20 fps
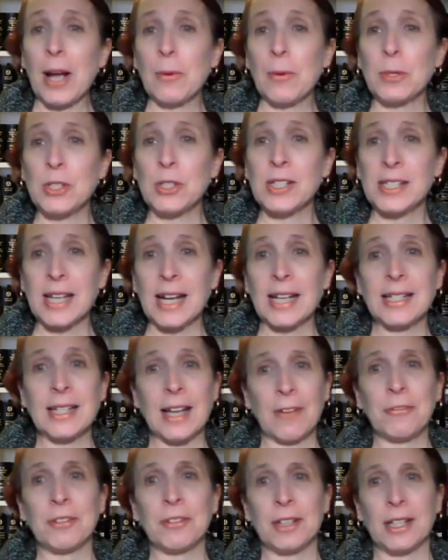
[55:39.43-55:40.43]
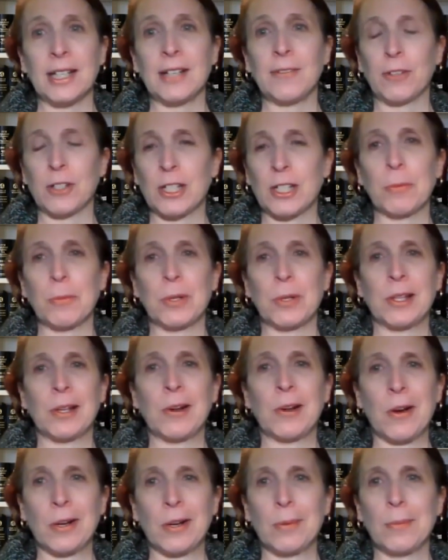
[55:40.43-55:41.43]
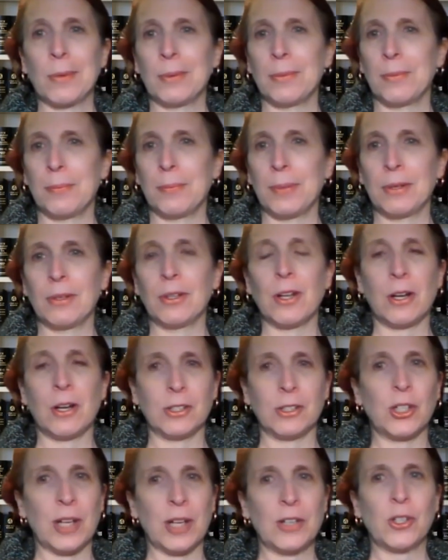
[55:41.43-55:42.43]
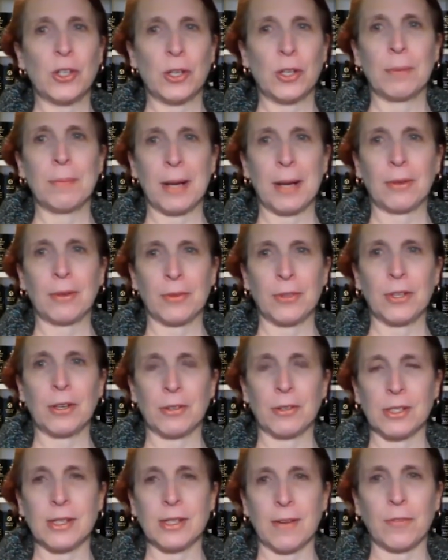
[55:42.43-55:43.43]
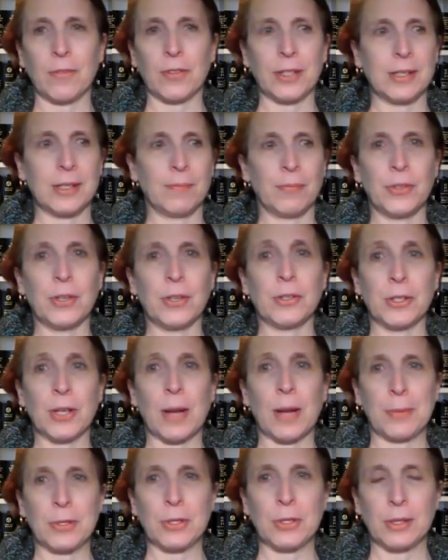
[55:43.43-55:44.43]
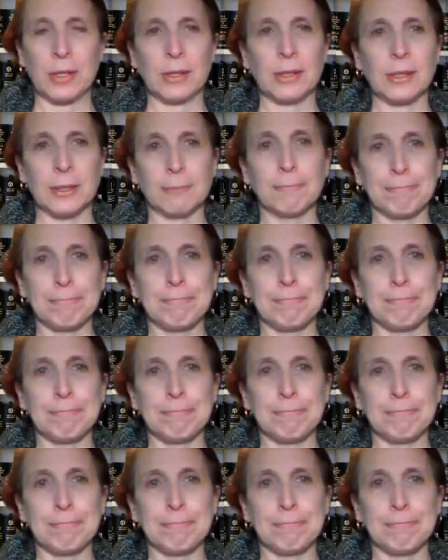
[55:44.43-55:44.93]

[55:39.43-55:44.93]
would just say definitely for someone with an automobile engineering background, there's opportunities.